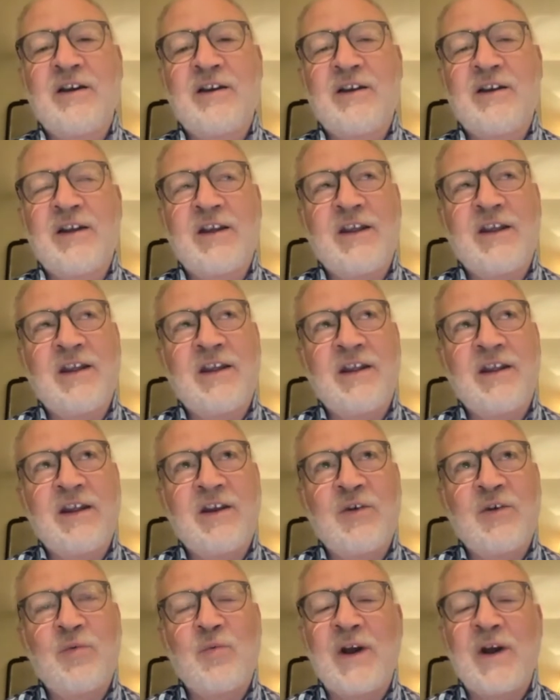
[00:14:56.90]

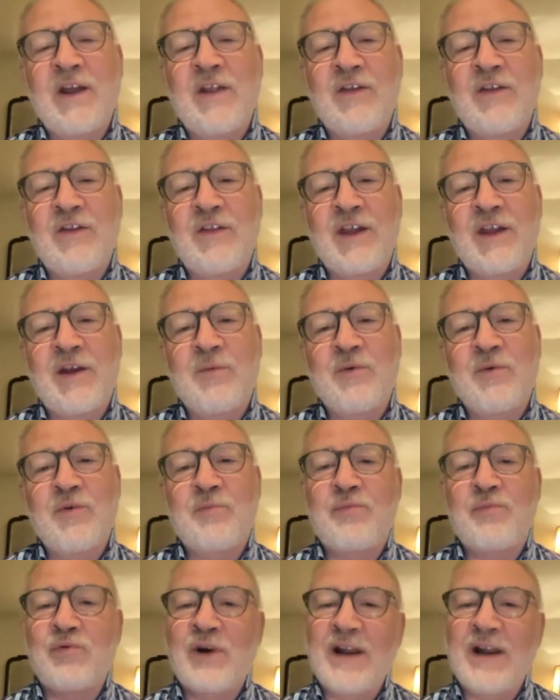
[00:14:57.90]
in a way that they
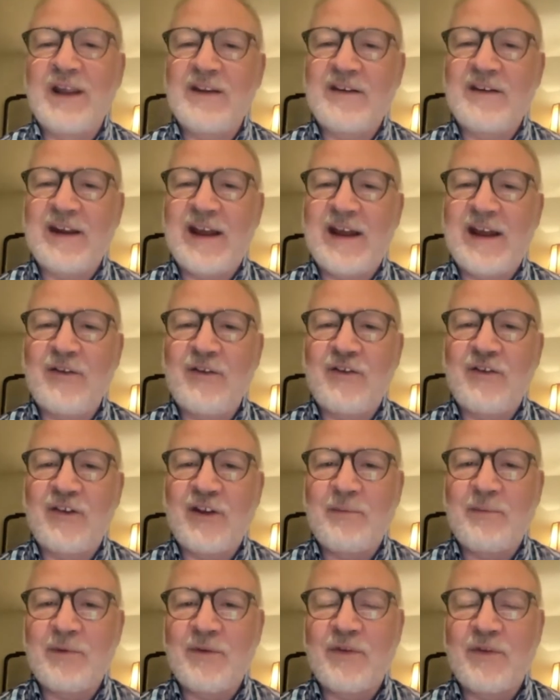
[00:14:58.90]
would break down
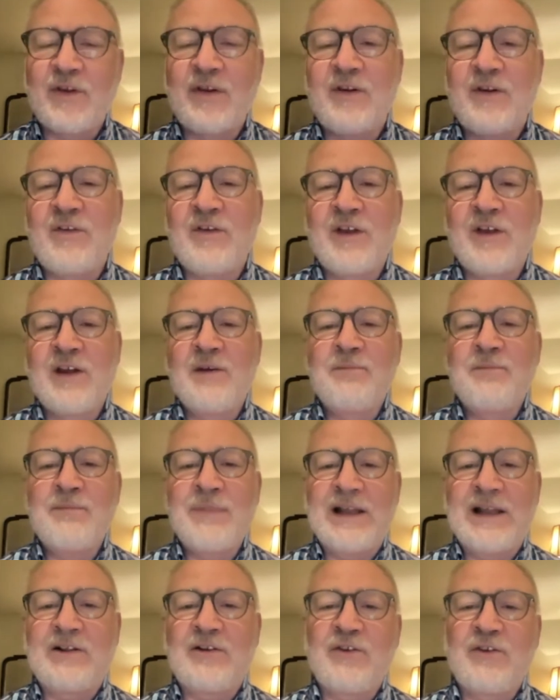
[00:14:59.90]
some of those
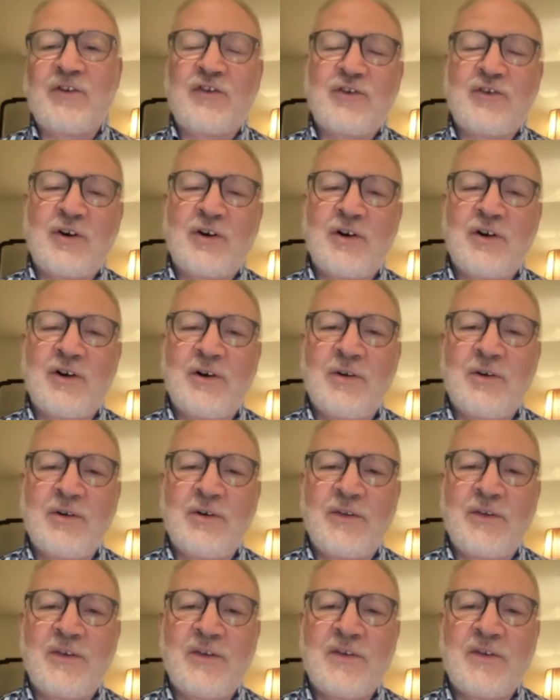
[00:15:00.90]
mental
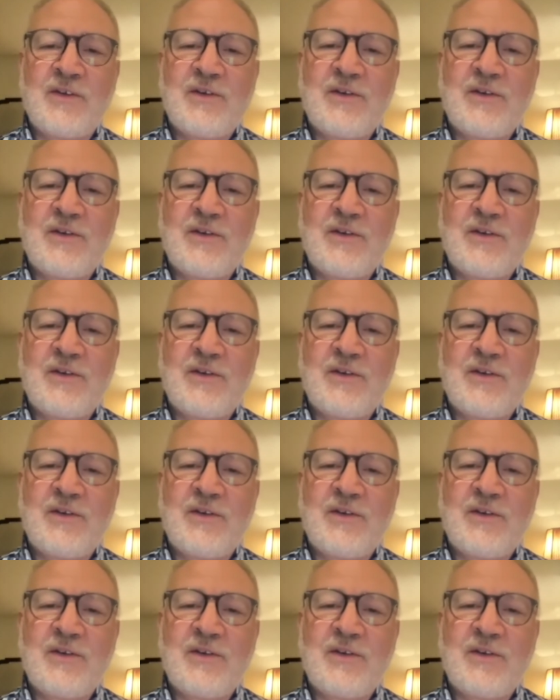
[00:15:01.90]
strongholds?